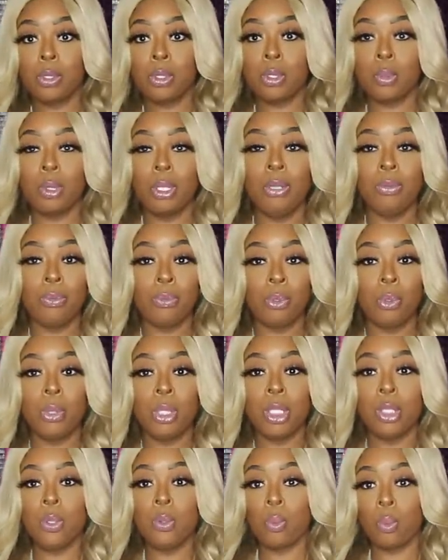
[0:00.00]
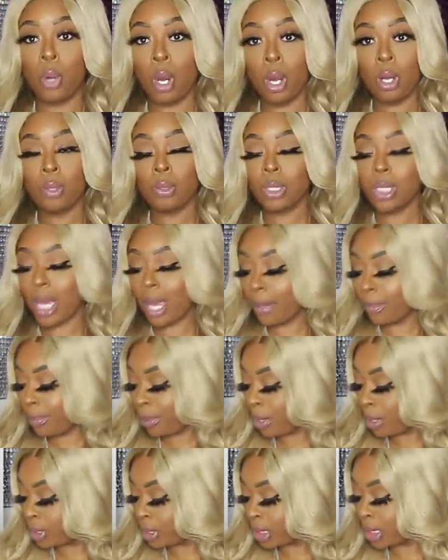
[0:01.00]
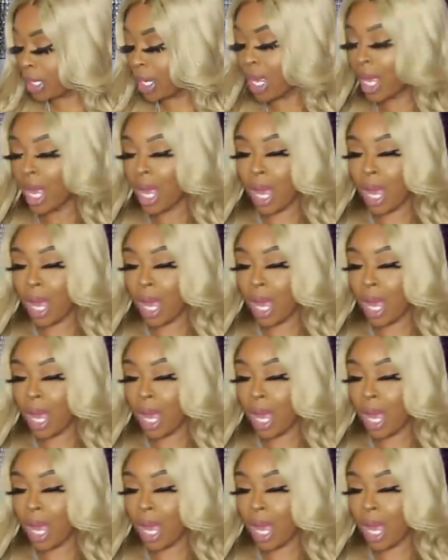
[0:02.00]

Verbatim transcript: sweet fruity grown type person